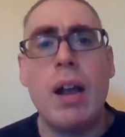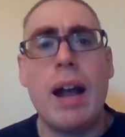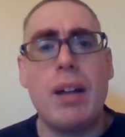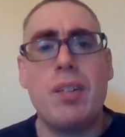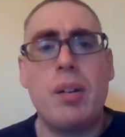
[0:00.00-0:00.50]

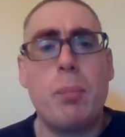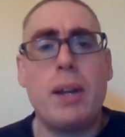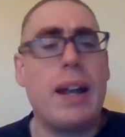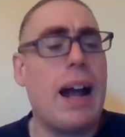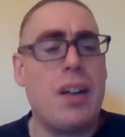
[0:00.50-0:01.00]
as
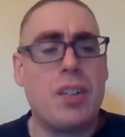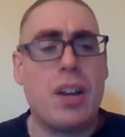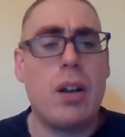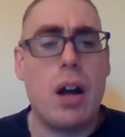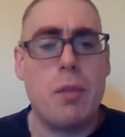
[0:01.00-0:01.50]
simply
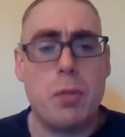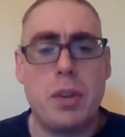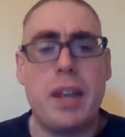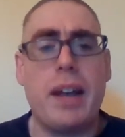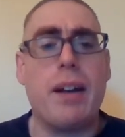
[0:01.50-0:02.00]
asking God for
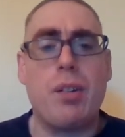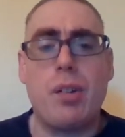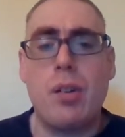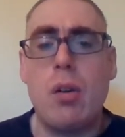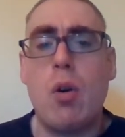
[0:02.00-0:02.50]

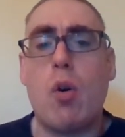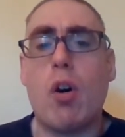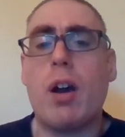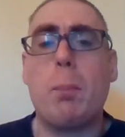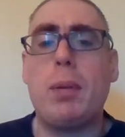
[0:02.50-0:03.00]
things or
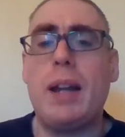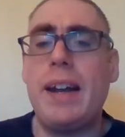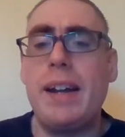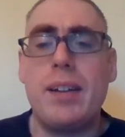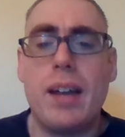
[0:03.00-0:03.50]

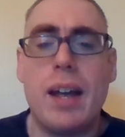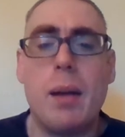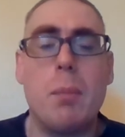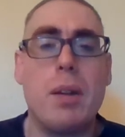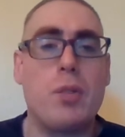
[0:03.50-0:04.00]
complaining to
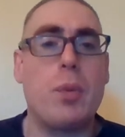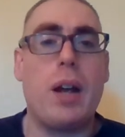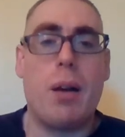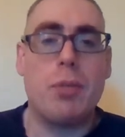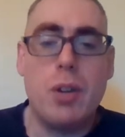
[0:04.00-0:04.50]
him, as we
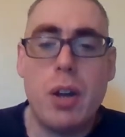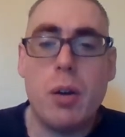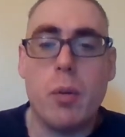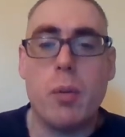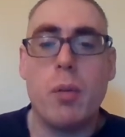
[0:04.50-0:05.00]
often
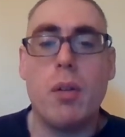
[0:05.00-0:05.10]
do,